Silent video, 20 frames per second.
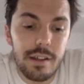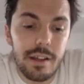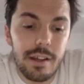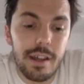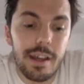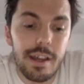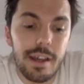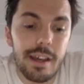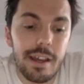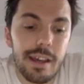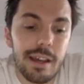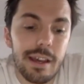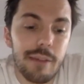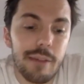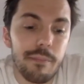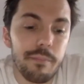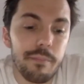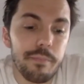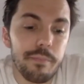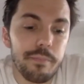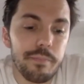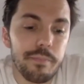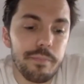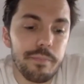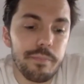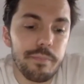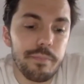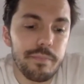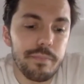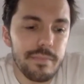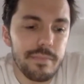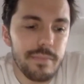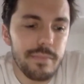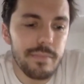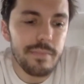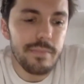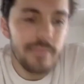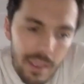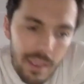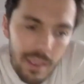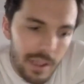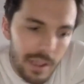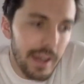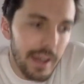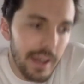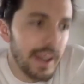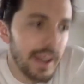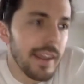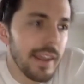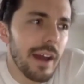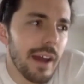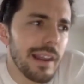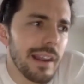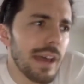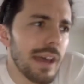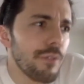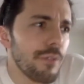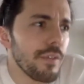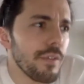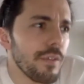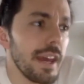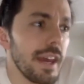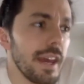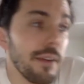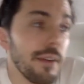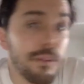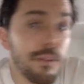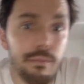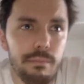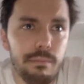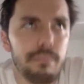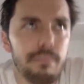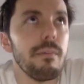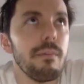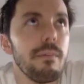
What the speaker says: And then I left there in